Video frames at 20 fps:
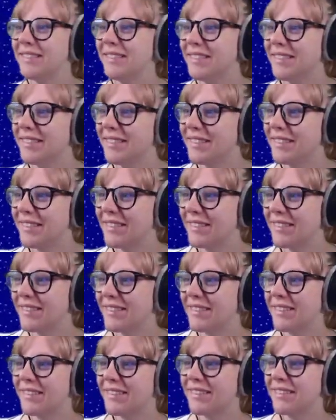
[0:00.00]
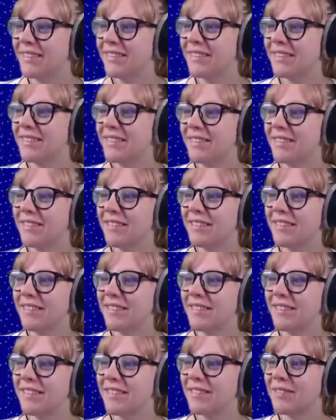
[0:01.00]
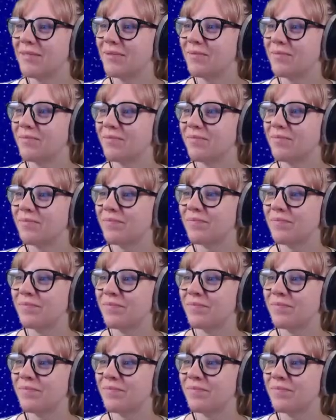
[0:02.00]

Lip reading: (silence)